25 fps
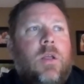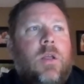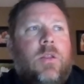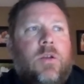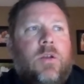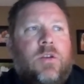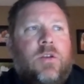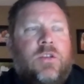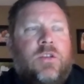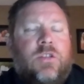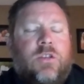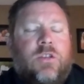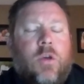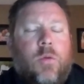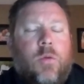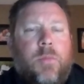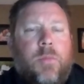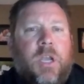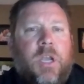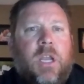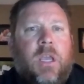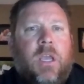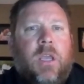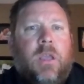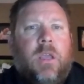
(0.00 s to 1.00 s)
there's so
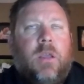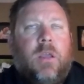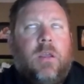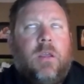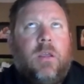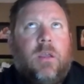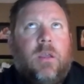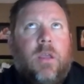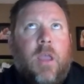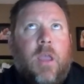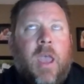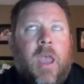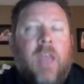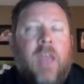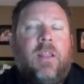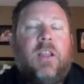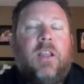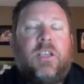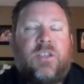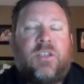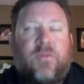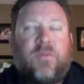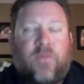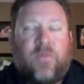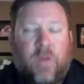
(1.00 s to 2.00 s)
many
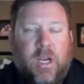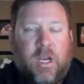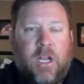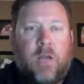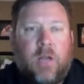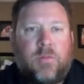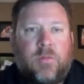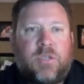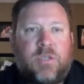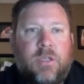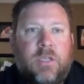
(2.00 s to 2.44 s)
endless freedoms.